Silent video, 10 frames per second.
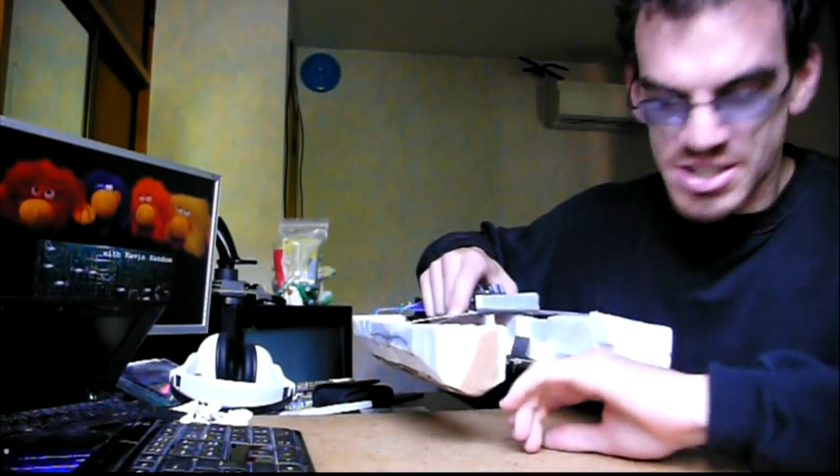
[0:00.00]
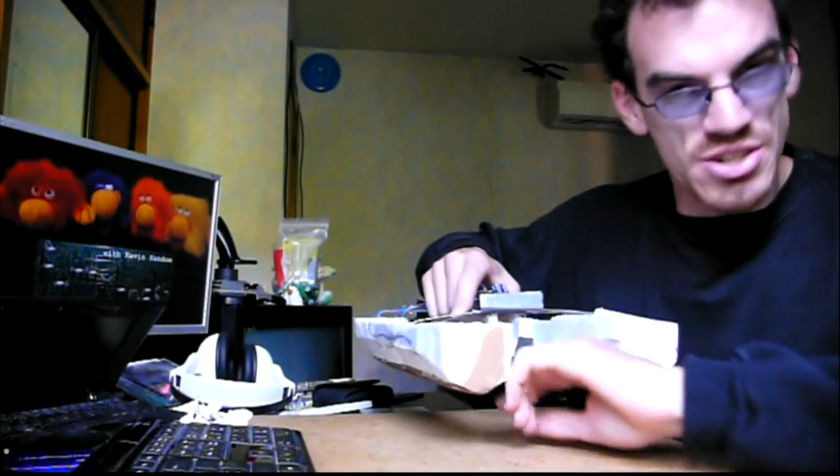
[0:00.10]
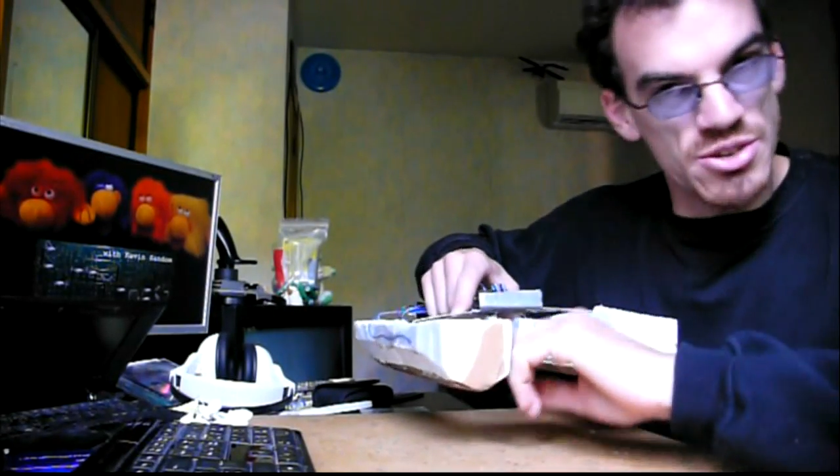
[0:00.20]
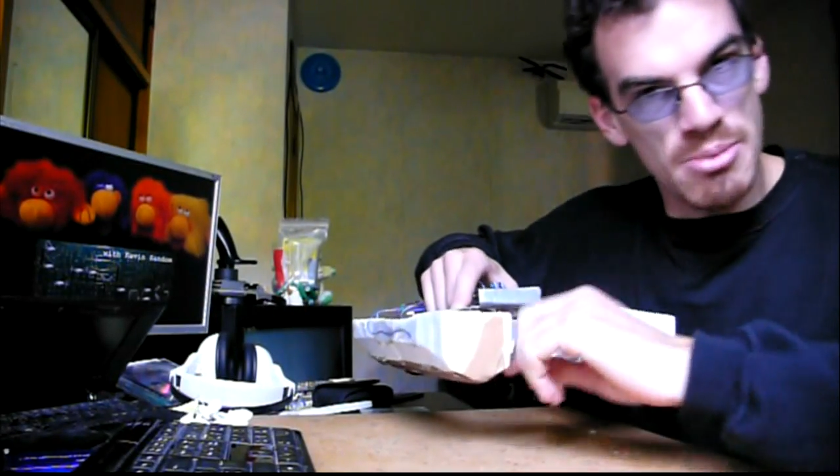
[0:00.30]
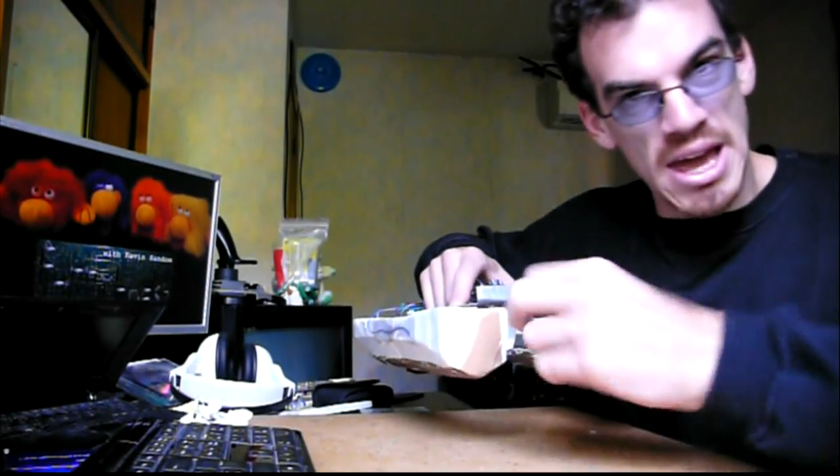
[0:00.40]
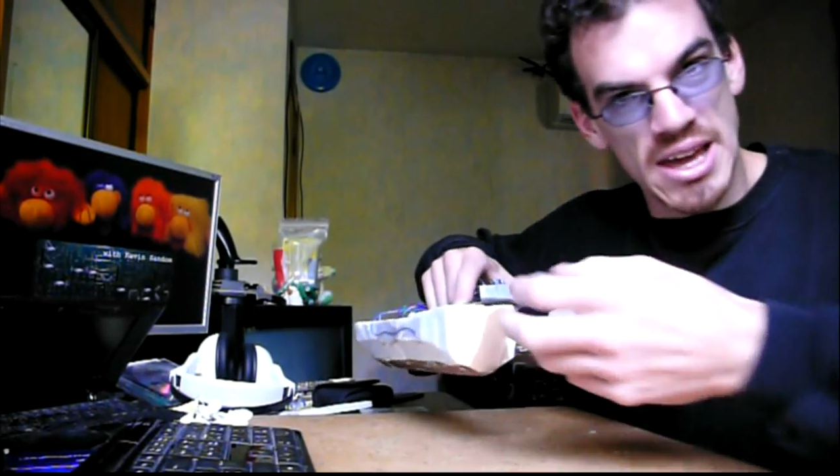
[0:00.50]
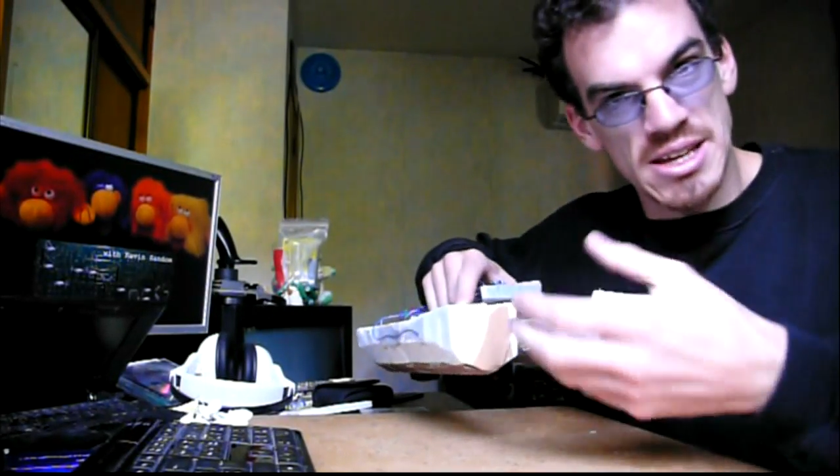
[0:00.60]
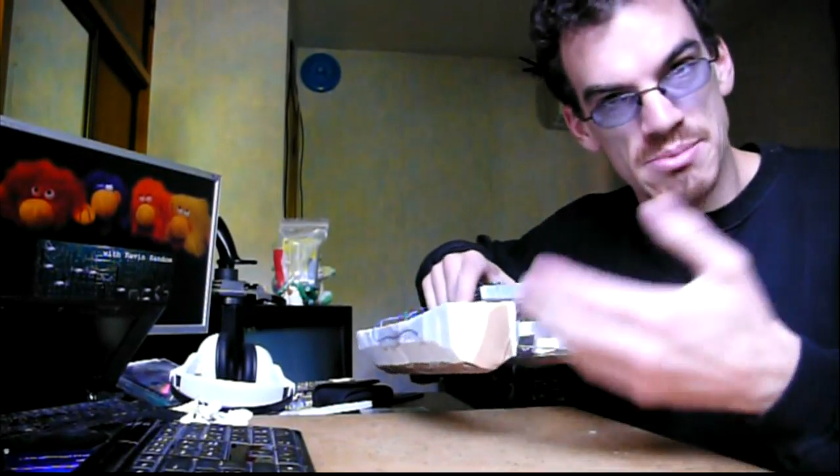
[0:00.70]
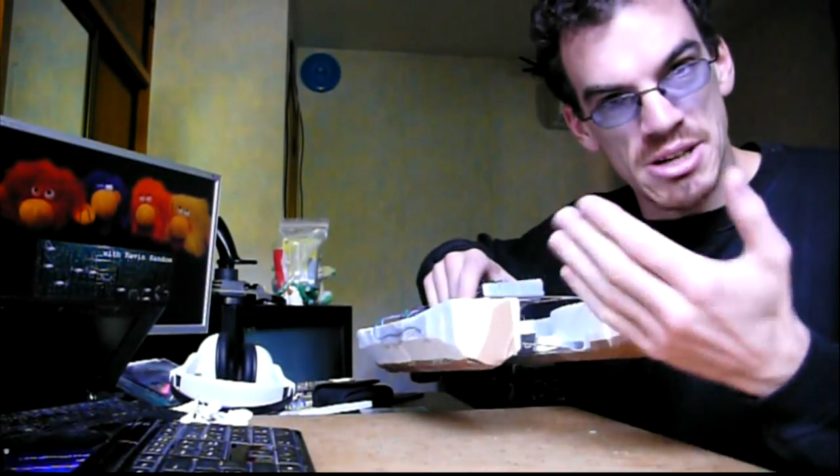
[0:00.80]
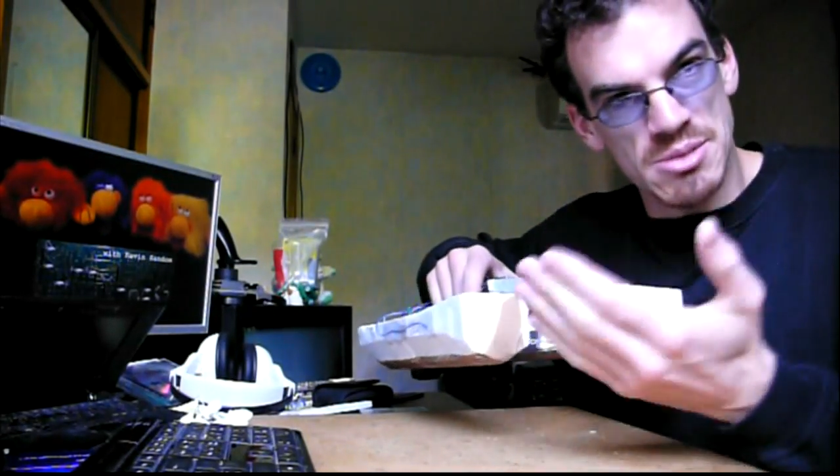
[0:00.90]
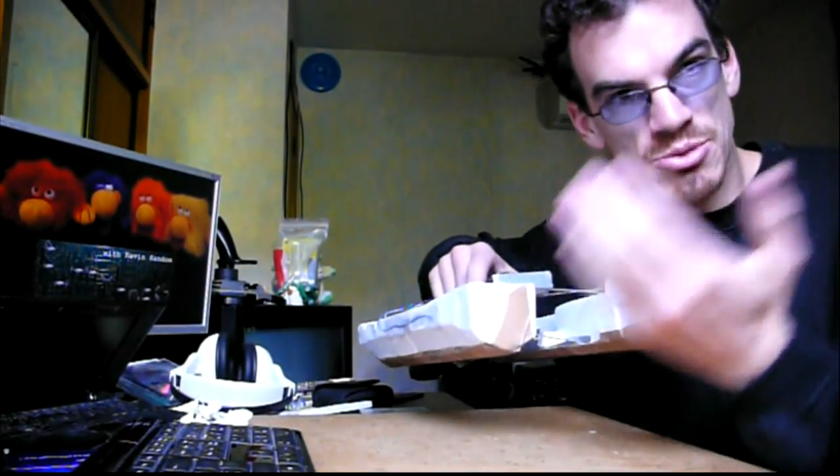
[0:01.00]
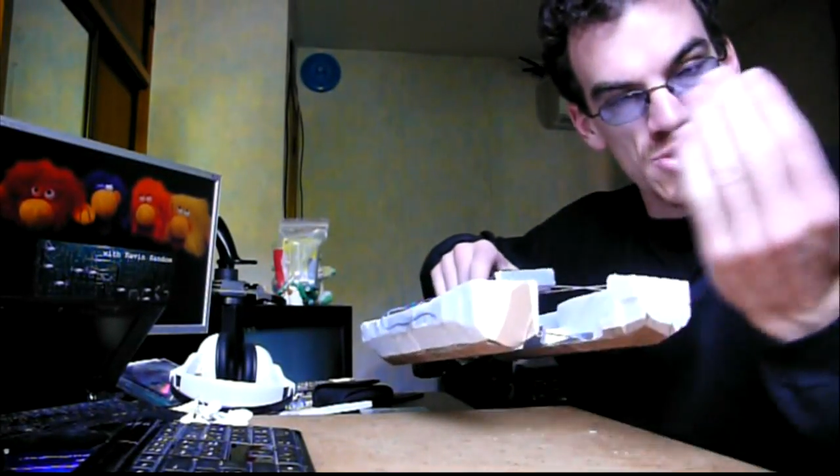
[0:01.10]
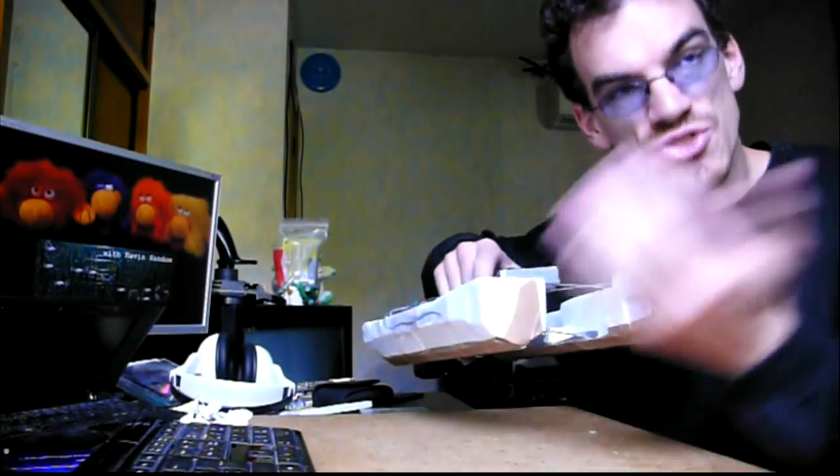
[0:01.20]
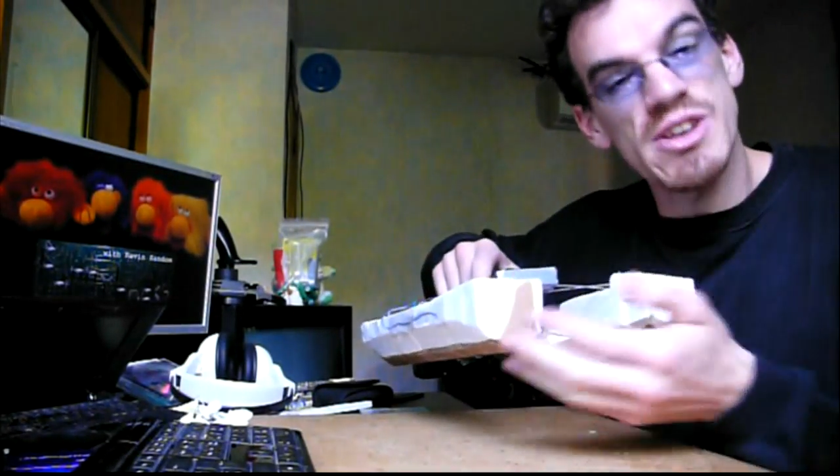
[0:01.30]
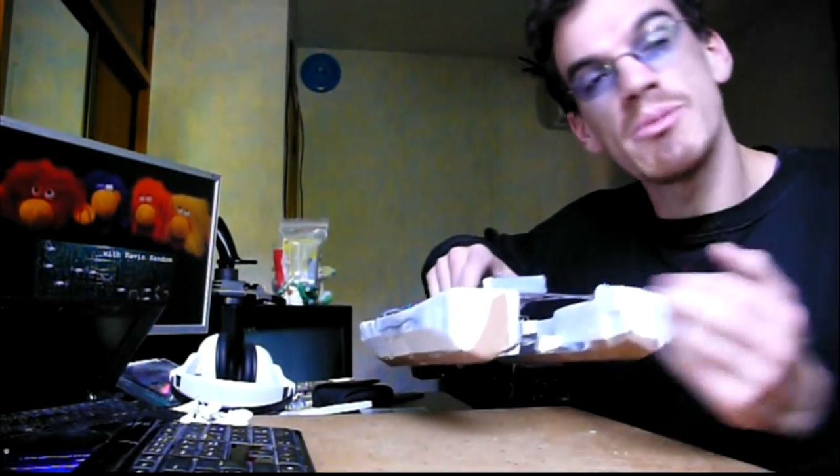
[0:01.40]
to make it much more
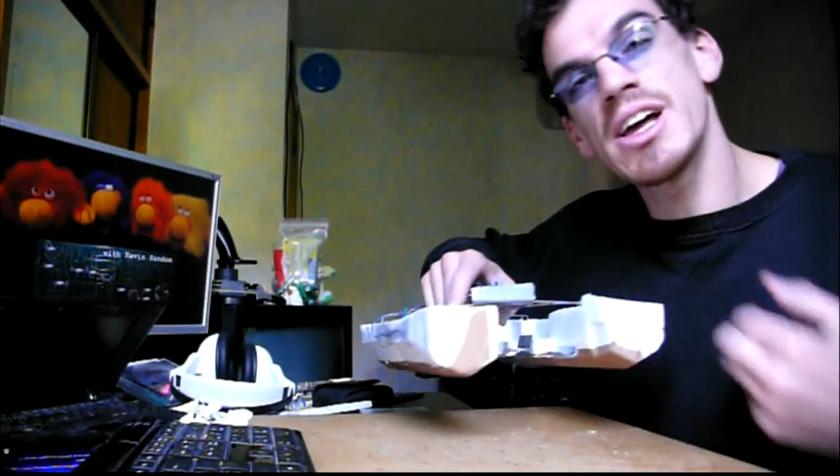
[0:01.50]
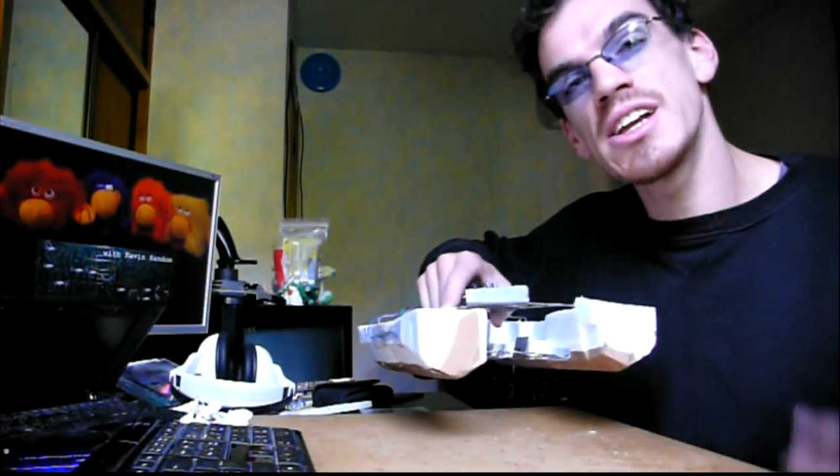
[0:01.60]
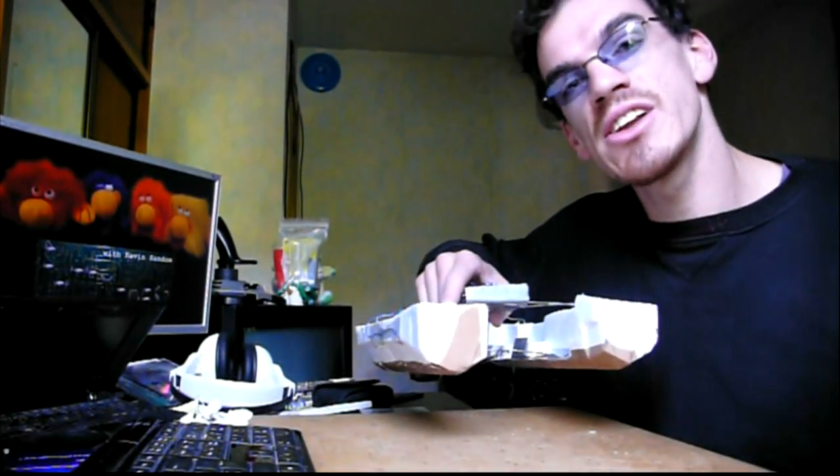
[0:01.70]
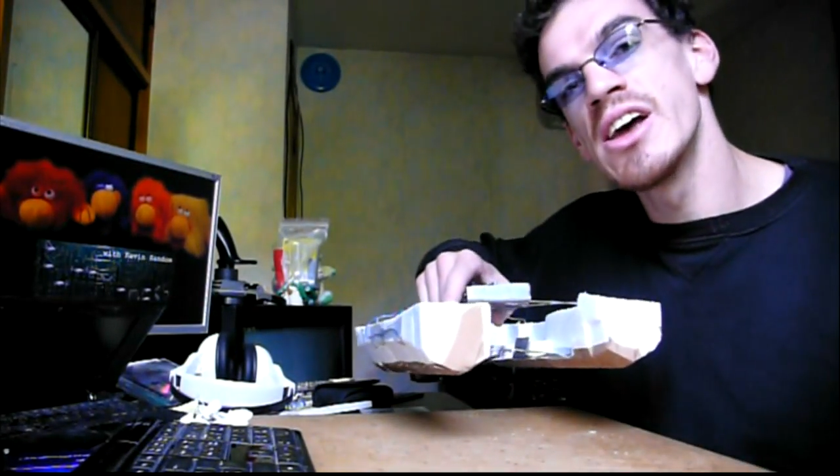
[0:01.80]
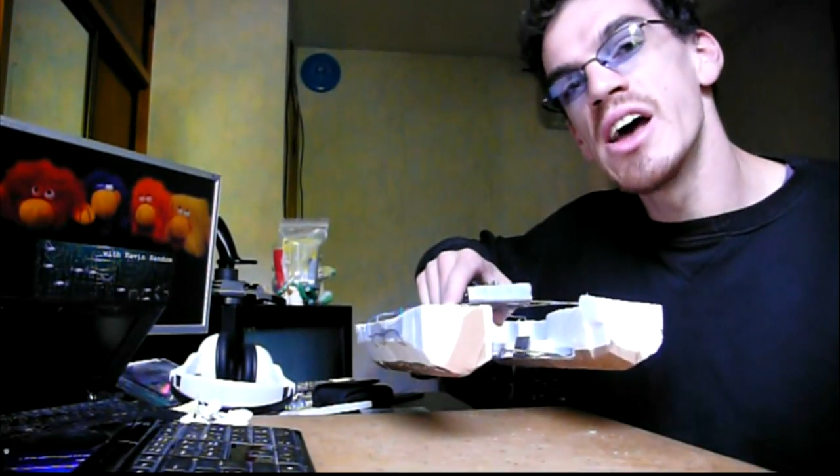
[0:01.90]
streamlined,